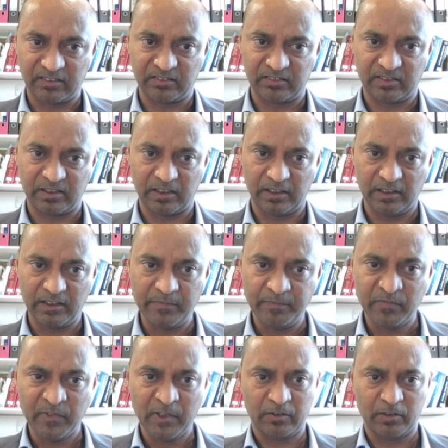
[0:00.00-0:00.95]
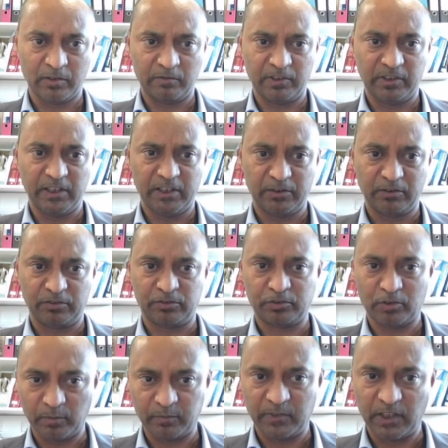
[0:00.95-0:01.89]
unnecessarily. So we need
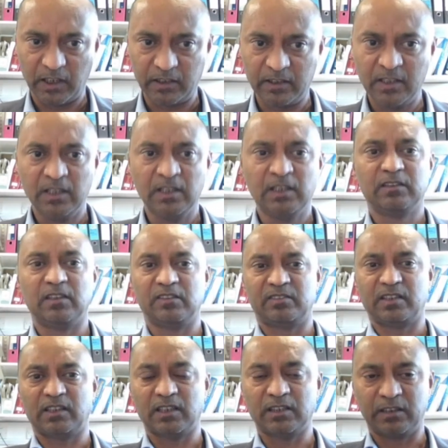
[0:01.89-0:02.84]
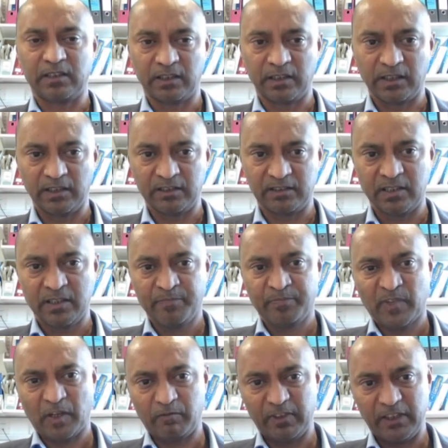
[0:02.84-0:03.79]
to stop that. The second thing
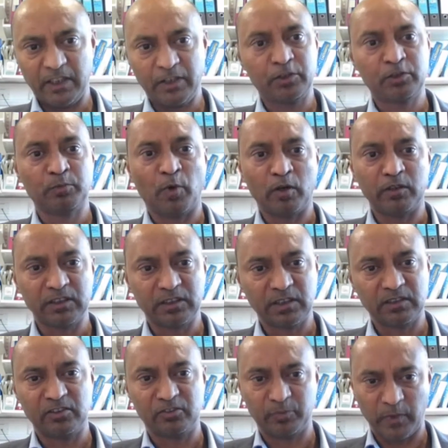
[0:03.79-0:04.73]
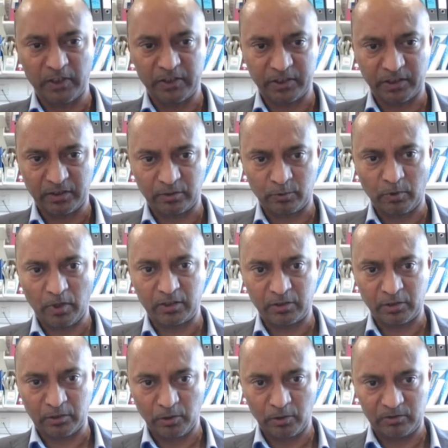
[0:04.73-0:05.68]
is, we need to monitor this patient
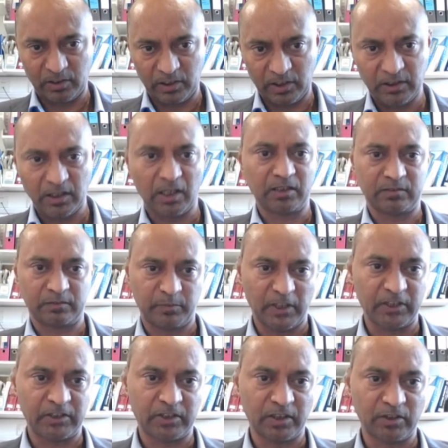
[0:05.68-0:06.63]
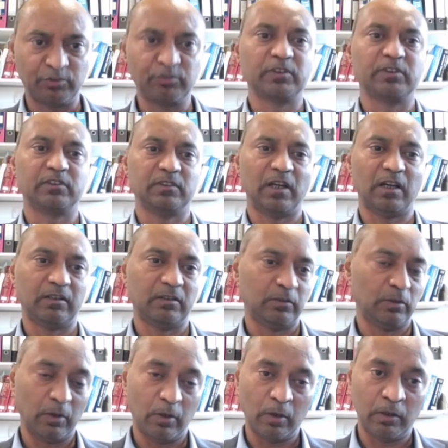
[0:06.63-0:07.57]
quite closely, like patients with
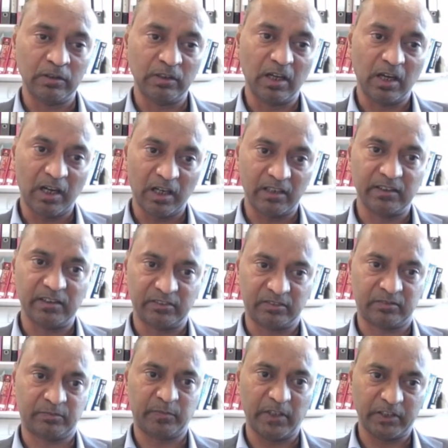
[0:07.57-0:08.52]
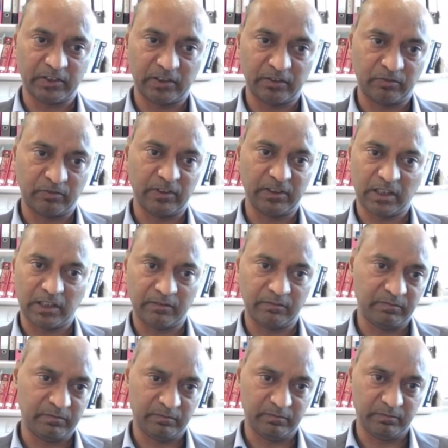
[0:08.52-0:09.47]
all the high-risk patients
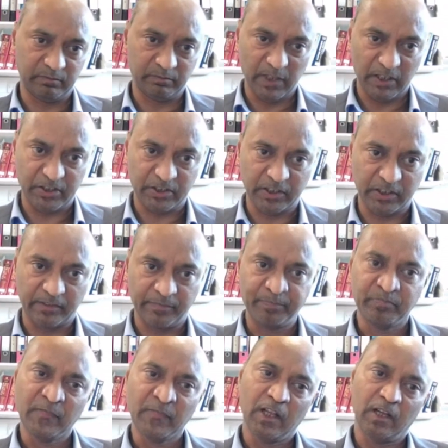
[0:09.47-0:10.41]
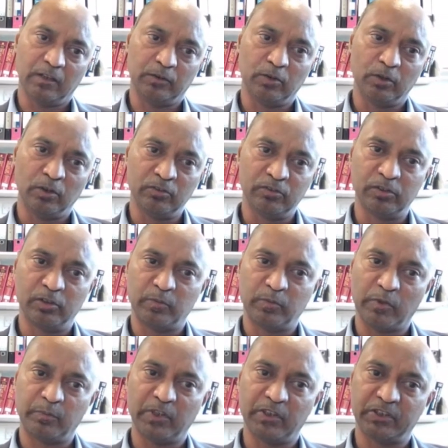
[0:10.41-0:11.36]
which I've mentioned. Those
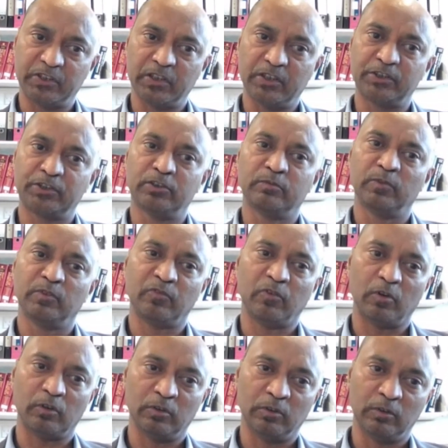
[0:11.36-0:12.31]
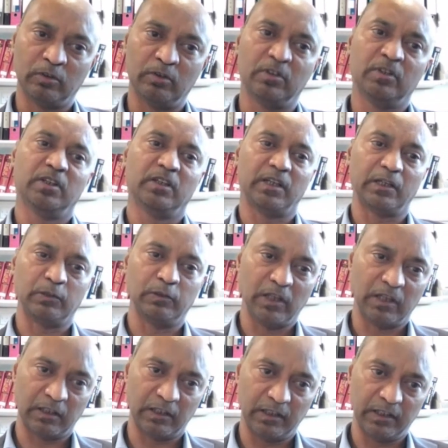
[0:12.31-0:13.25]
group of patients should be followed
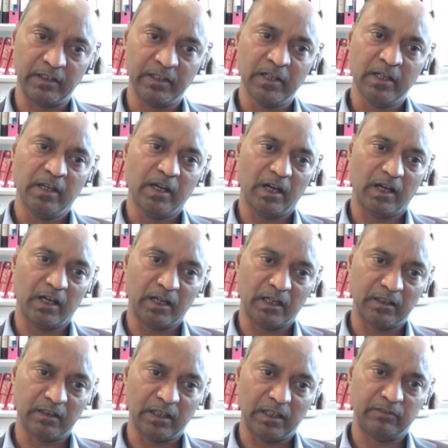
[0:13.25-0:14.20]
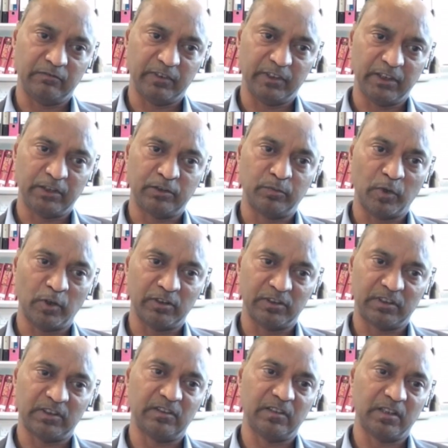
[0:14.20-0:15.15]
regularly, and we need to
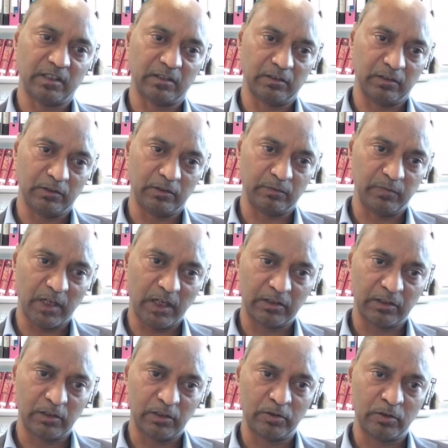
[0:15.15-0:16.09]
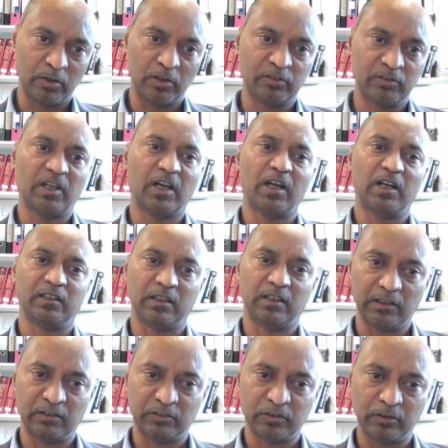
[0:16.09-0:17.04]
monitor the blood glucose,
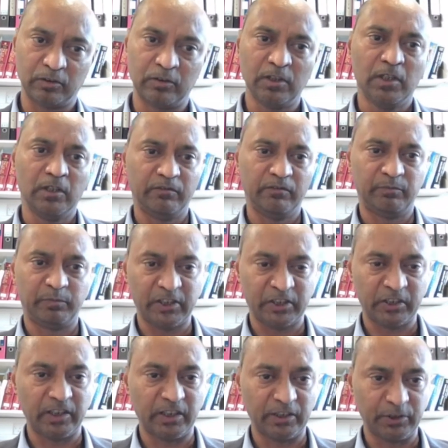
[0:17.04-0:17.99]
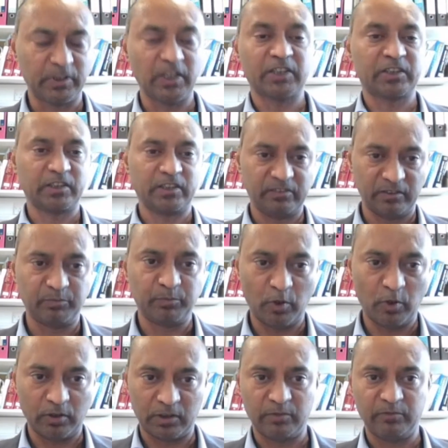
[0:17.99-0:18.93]
and also patient education
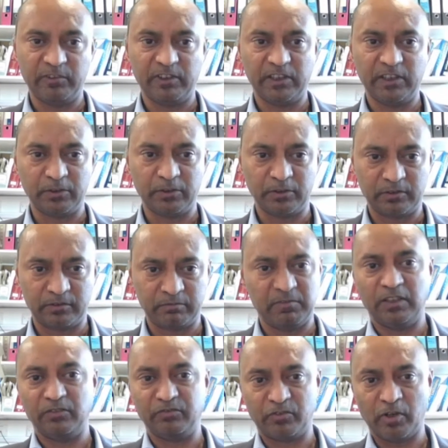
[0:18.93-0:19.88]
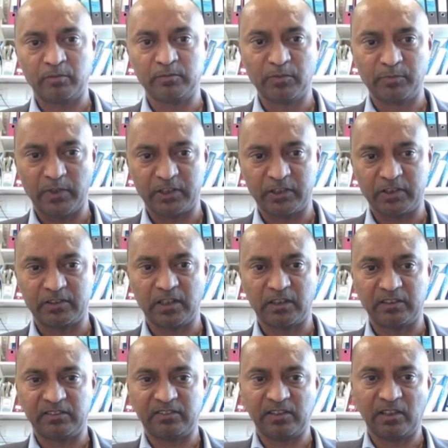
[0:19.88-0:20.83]
is important. We need to inform the
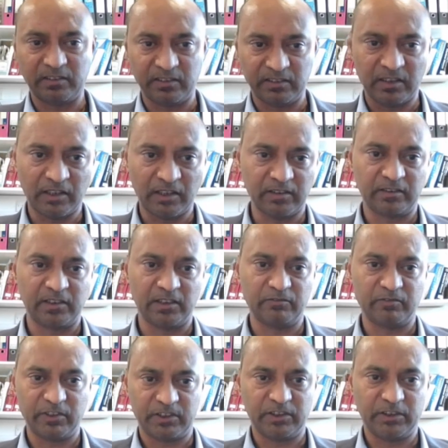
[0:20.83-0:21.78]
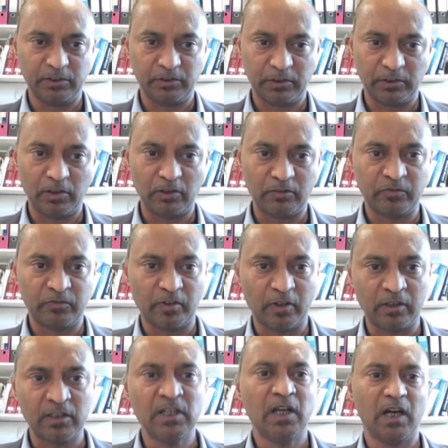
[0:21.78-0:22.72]
patient that these are the things which you need to
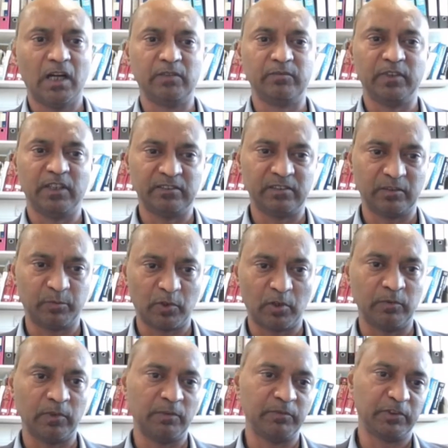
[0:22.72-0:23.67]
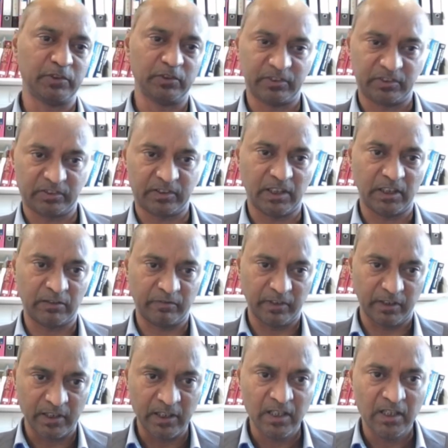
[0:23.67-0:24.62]
look for, and if there is a problem, you should
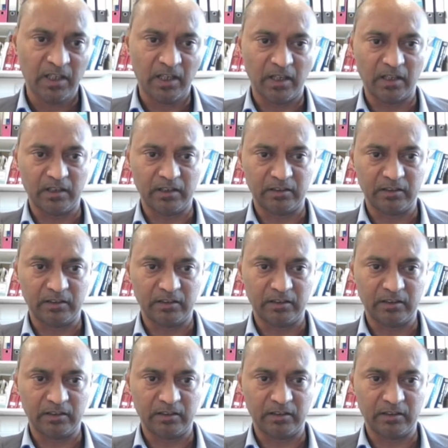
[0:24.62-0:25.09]
straightway